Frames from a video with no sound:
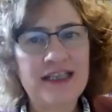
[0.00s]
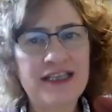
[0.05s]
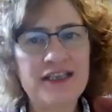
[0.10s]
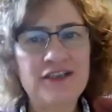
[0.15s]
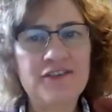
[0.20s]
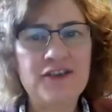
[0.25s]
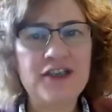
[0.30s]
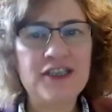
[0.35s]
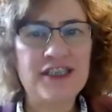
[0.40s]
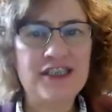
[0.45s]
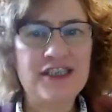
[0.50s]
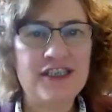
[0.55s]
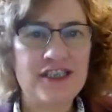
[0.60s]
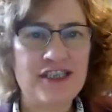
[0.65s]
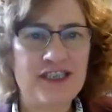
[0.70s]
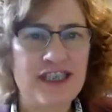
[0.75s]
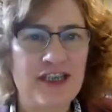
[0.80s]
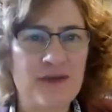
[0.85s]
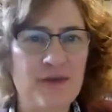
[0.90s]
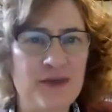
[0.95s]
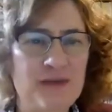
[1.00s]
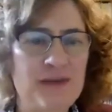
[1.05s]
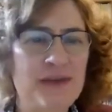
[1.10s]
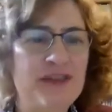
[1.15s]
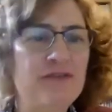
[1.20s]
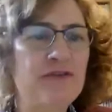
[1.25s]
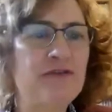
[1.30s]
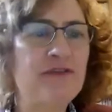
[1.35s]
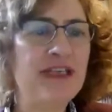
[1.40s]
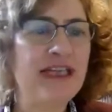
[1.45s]
in the first instance there was a bit
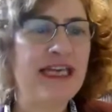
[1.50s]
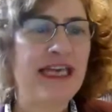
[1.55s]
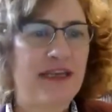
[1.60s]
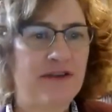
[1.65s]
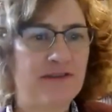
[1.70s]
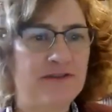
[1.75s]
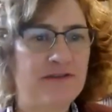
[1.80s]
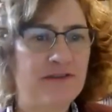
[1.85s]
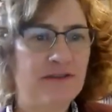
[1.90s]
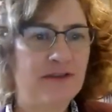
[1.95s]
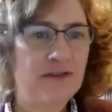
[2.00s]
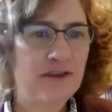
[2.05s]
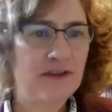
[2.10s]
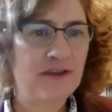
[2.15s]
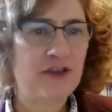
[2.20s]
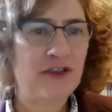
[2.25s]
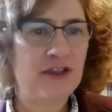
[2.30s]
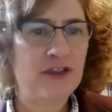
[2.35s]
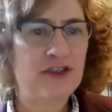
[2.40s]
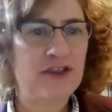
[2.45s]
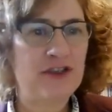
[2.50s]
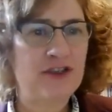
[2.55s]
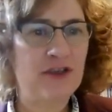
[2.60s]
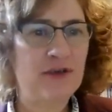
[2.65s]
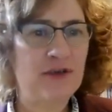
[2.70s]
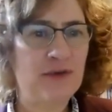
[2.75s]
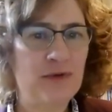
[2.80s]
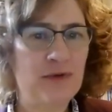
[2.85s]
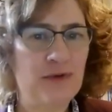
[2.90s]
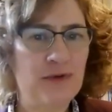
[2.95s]
of a relief that
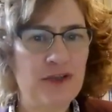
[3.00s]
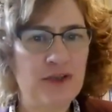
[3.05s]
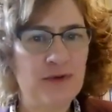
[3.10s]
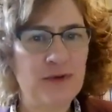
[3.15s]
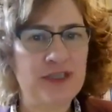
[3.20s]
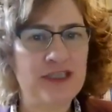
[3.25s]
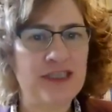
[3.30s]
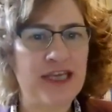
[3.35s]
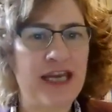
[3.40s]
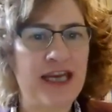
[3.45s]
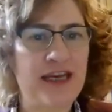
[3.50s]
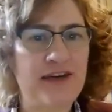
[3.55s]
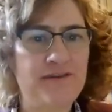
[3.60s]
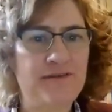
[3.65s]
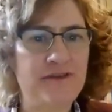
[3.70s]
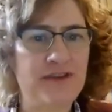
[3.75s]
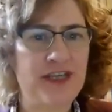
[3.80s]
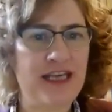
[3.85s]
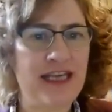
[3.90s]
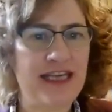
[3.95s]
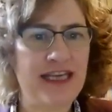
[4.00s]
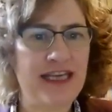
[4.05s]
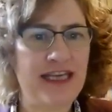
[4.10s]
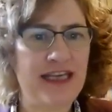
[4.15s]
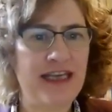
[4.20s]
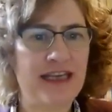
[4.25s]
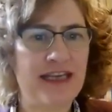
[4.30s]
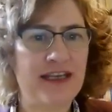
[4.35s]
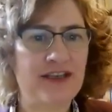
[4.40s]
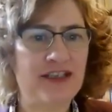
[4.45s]
you were saved
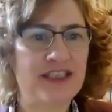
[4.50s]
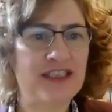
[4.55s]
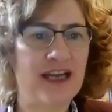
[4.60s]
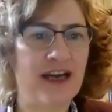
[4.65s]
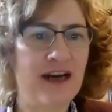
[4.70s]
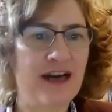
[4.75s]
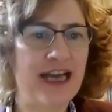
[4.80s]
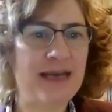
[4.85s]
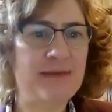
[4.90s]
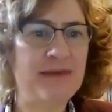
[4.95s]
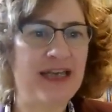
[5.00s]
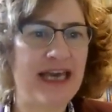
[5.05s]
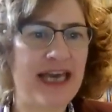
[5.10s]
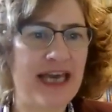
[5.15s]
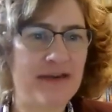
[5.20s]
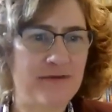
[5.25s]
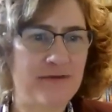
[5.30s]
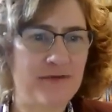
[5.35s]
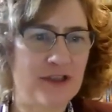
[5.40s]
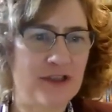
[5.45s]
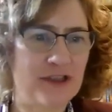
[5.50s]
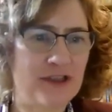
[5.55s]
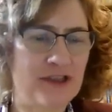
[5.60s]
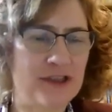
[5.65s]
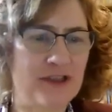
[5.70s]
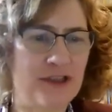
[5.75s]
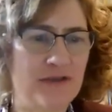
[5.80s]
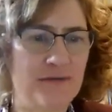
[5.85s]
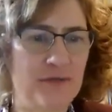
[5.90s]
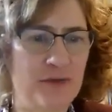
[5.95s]
the time and effort
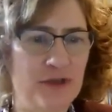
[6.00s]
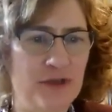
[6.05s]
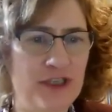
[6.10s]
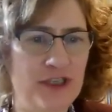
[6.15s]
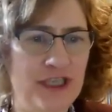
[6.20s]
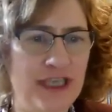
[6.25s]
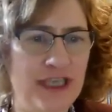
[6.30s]
of putting